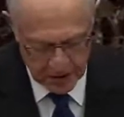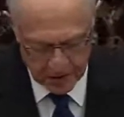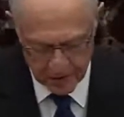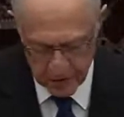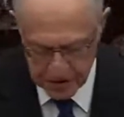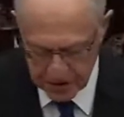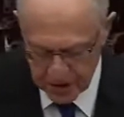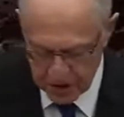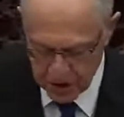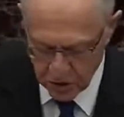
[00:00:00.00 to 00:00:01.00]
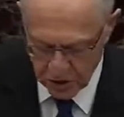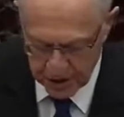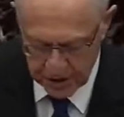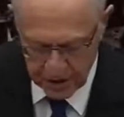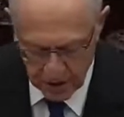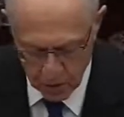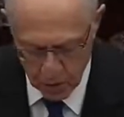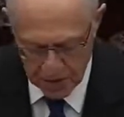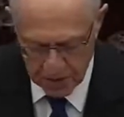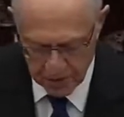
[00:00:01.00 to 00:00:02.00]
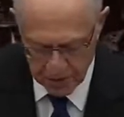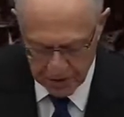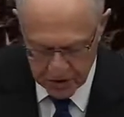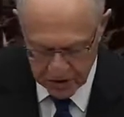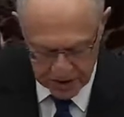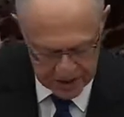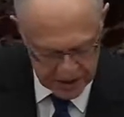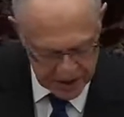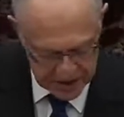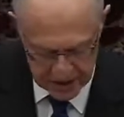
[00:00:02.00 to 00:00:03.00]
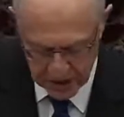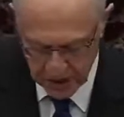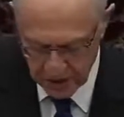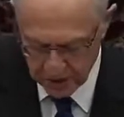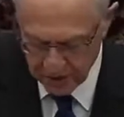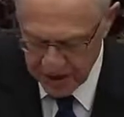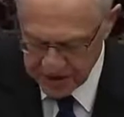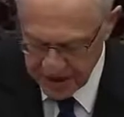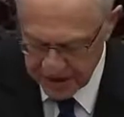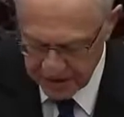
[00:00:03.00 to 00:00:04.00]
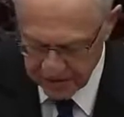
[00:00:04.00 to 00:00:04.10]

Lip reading: First, he started with the provision that says, "The President